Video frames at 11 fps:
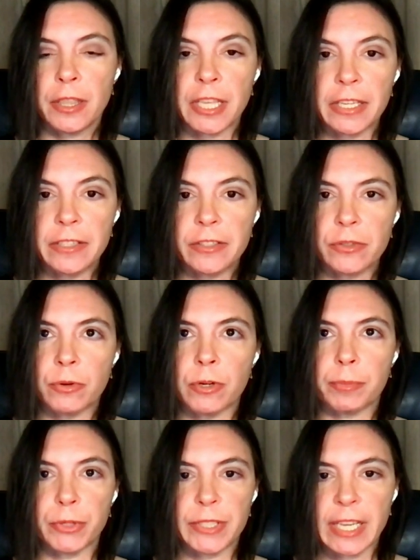thinks
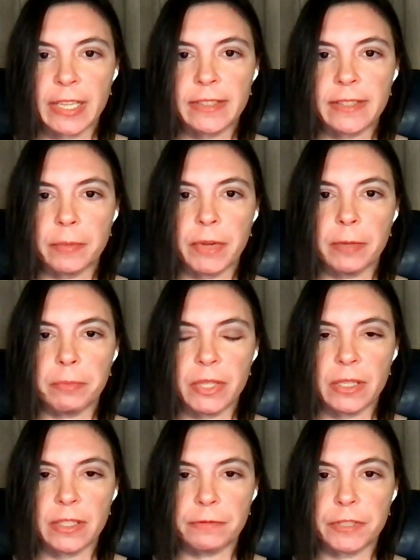or pretends they might
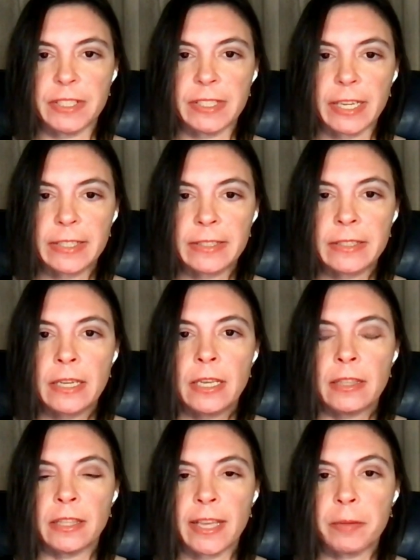be a different sex,
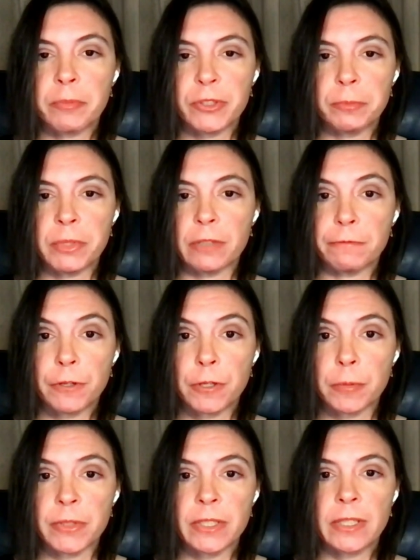then that must be
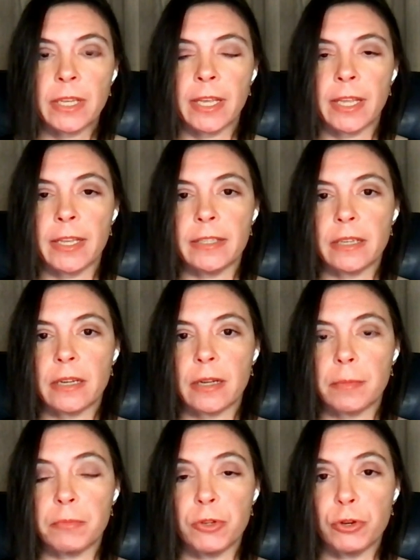affirmed. And
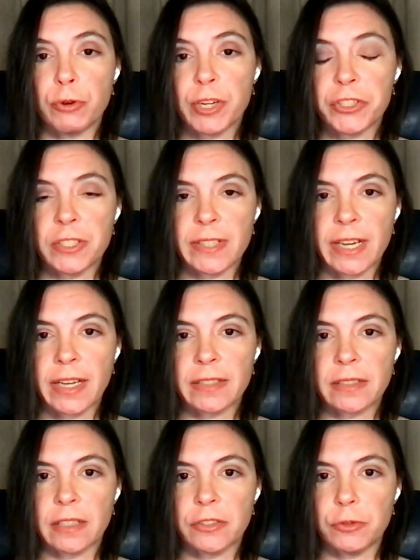no questions
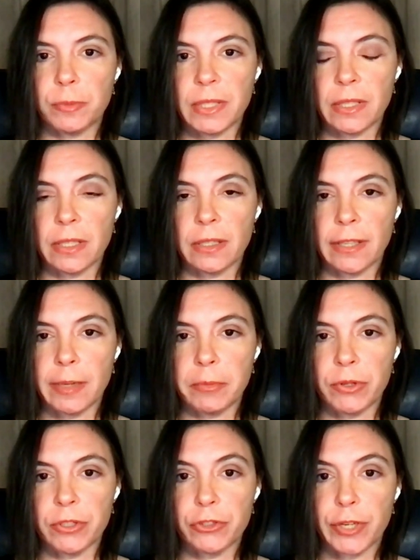asked lest you be
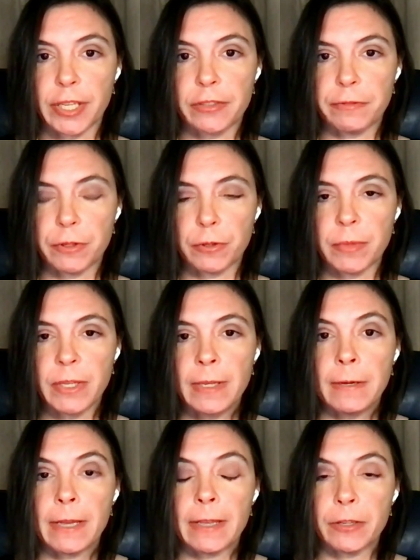labeled a transphobe.
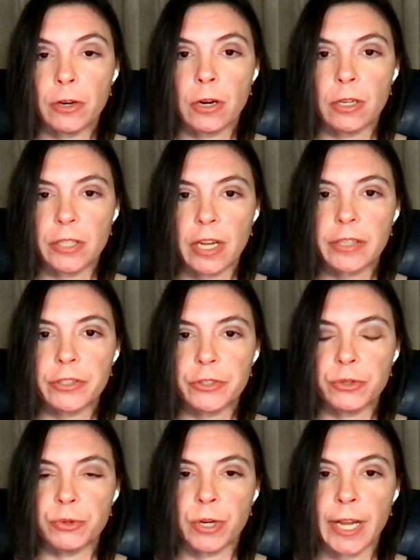And there are
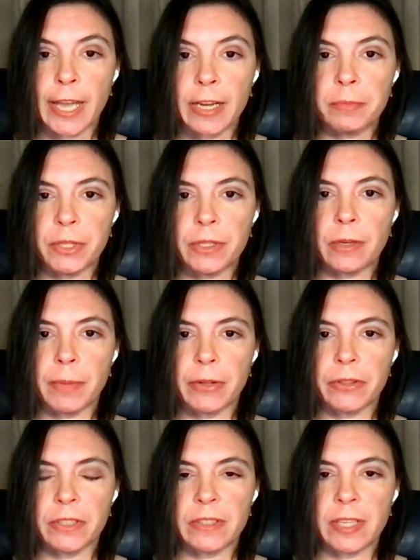doctors who are adamant
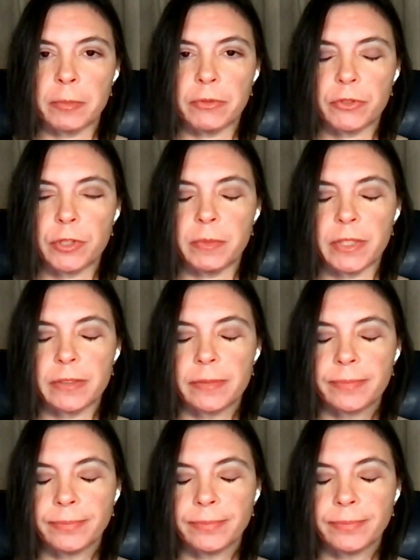about this type of treatment.